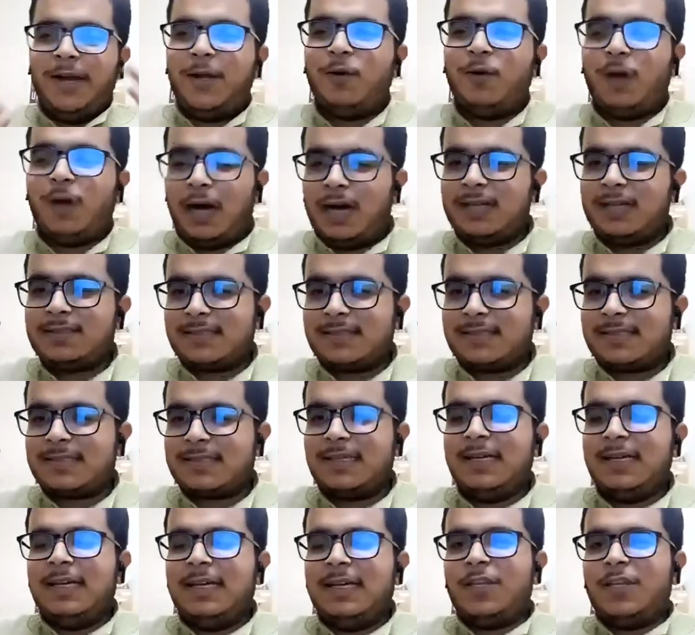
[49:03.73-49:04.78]
widow
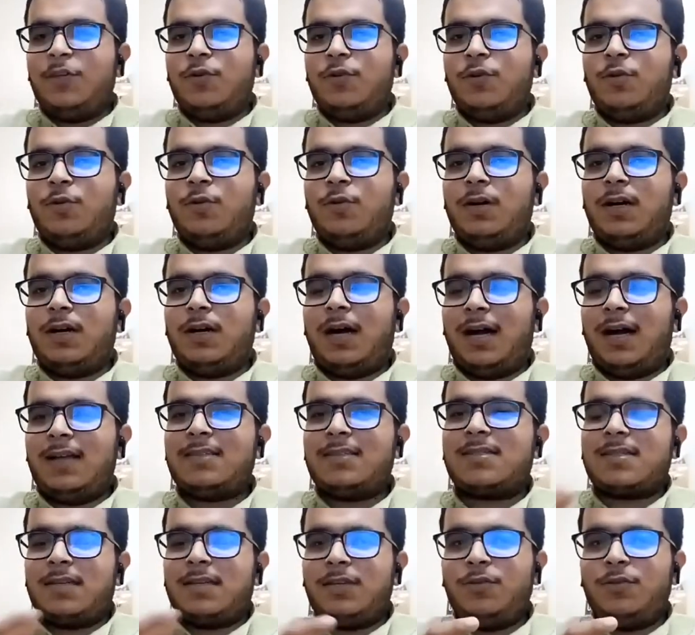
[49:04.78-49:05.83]
asks
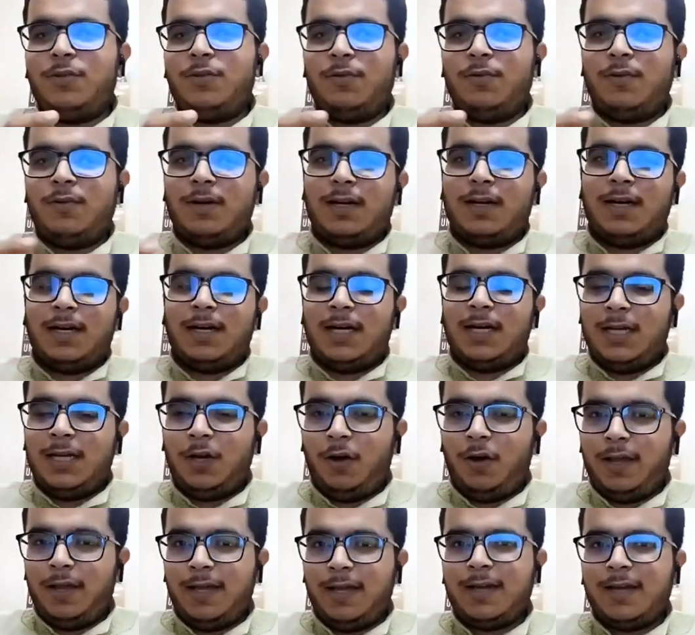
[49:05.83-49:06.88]
a
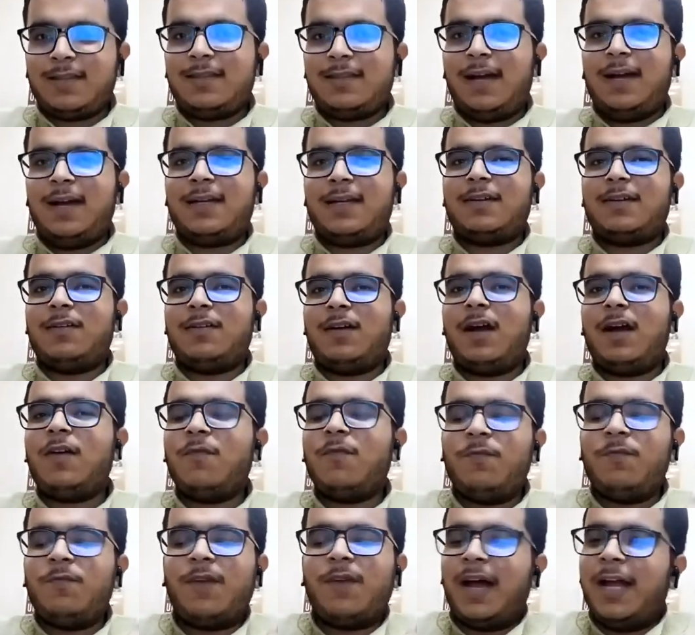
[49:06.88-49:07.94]
lawyer that
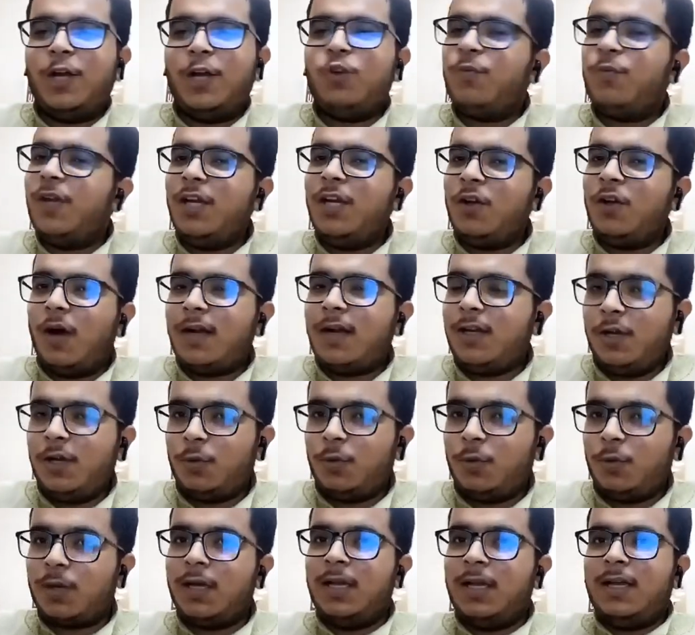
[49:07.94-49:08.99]
why do we not
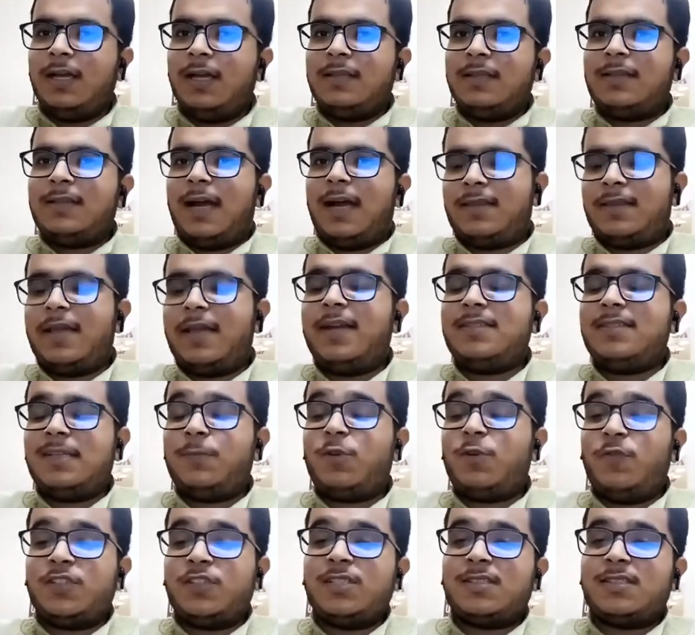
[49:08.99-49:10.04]
know that there is a
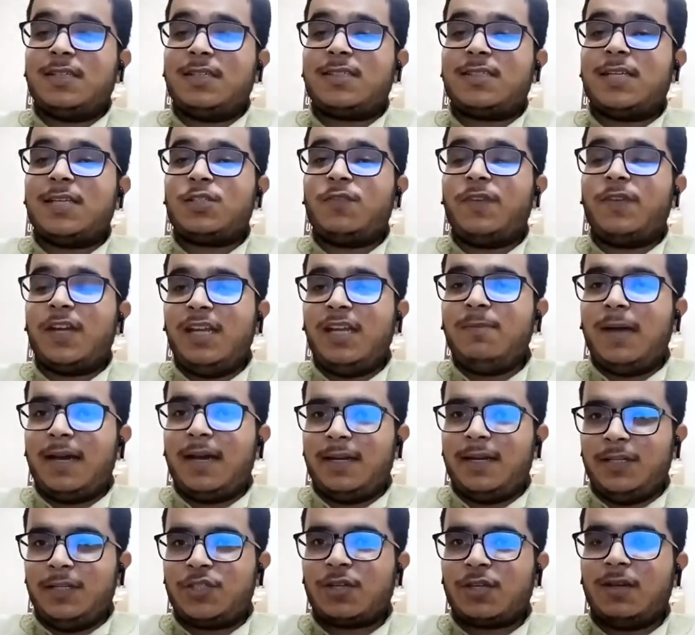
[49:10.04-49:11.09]
provision such as of a
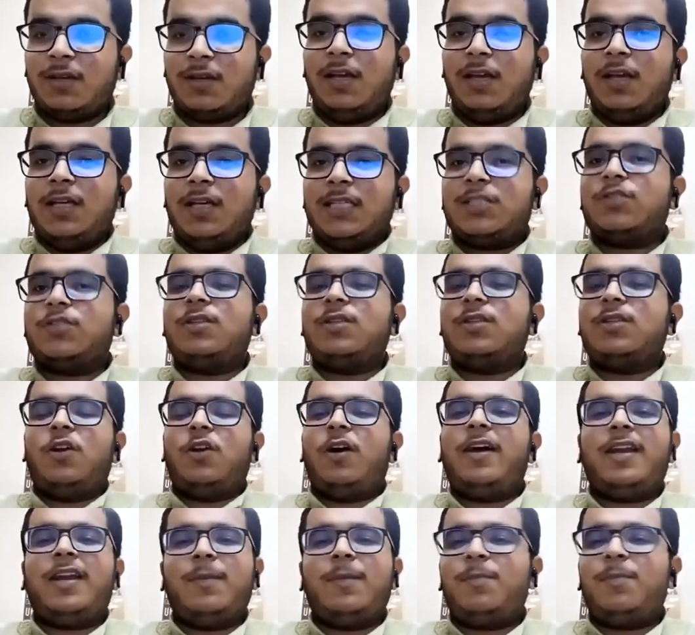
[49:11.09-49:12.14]
remarriage? So the
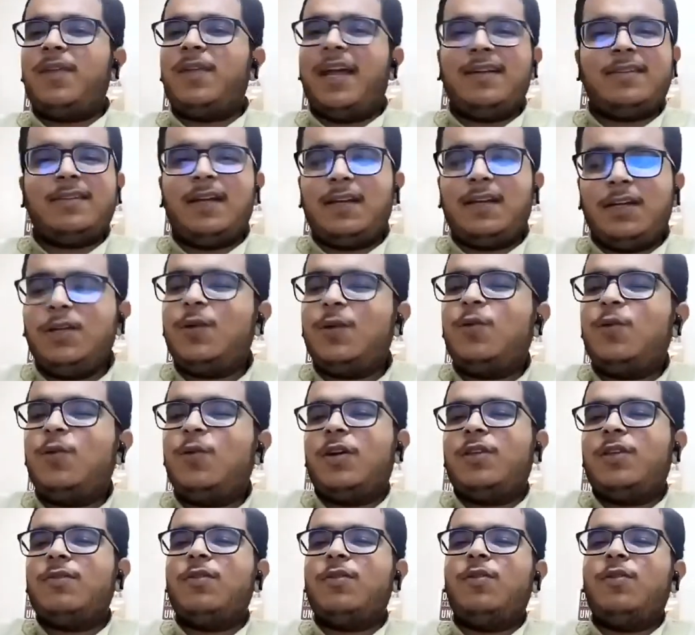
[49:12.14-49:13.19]
lawyer replied that no,
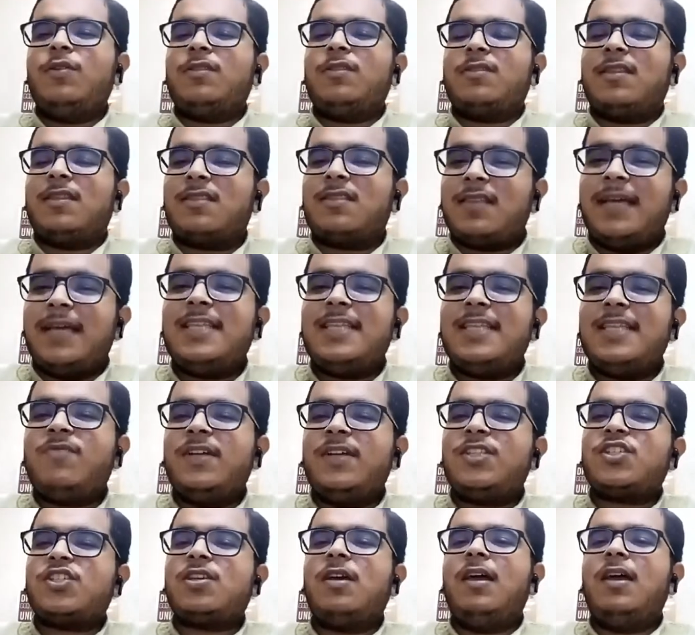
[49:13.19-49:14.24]
things
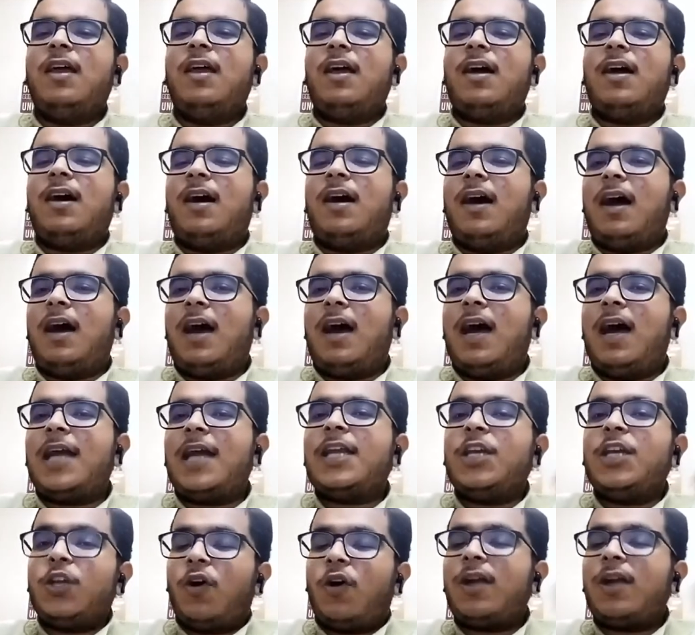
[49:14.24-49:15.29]
which
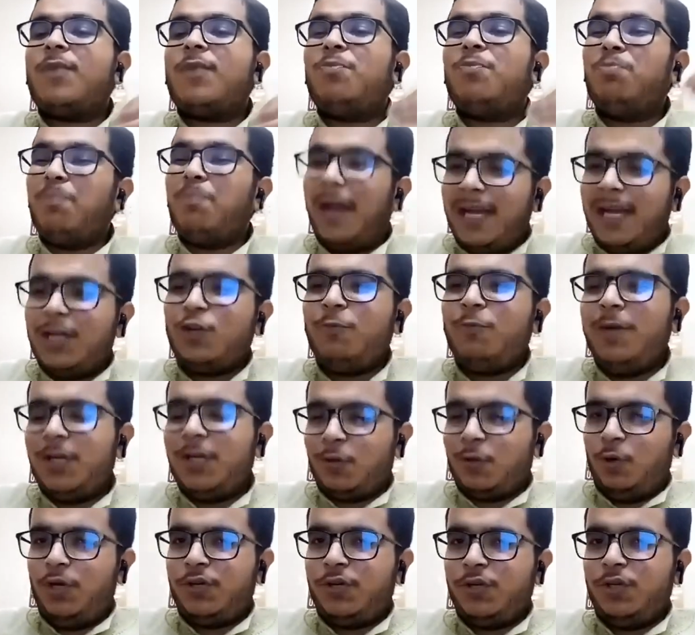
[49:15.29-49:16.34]
are not meant to be
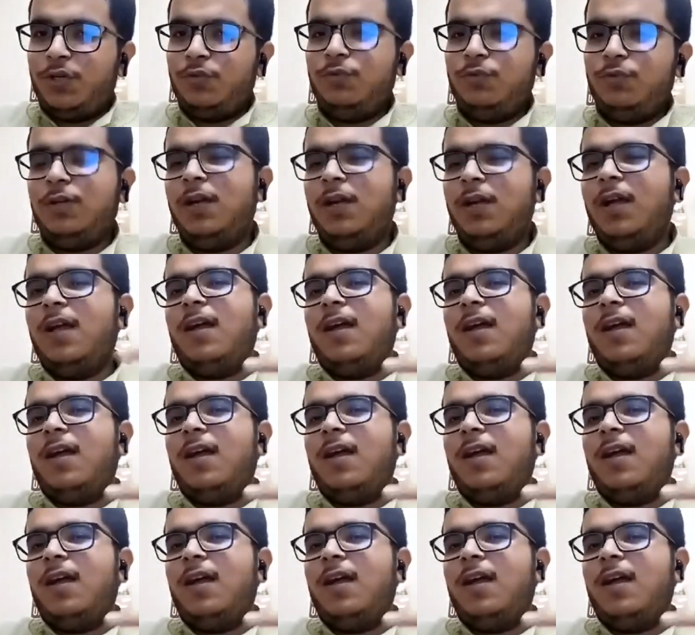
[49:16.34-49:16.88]
told to you